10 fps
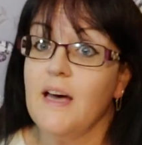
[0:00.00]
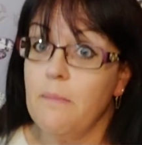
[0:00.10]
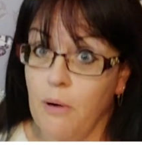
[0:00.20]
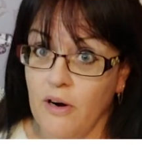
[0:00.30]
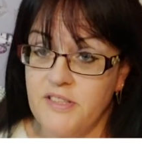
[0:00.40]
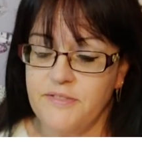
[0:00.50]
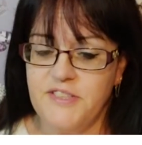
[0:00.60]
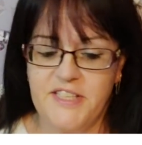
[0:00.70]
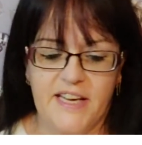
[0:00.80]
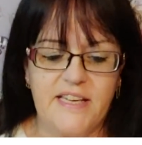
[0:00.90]
part of
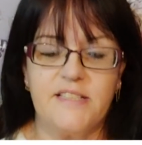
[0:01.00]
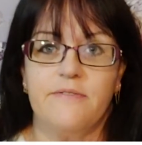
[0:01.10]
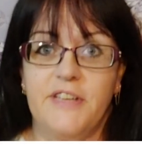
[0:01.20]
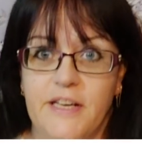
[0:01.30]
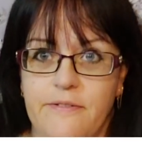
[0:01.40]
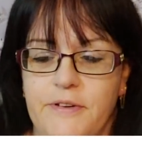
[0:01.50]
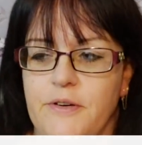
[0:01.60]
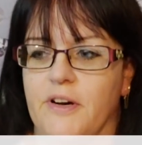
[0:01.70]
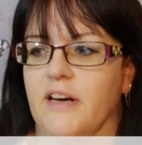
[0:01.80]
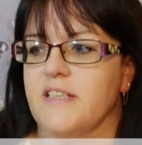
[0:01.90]
today's video for you
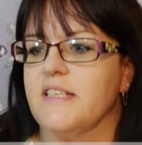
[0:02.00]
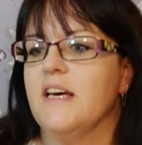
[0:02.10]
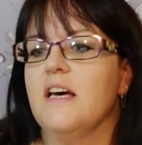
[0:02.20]
guys.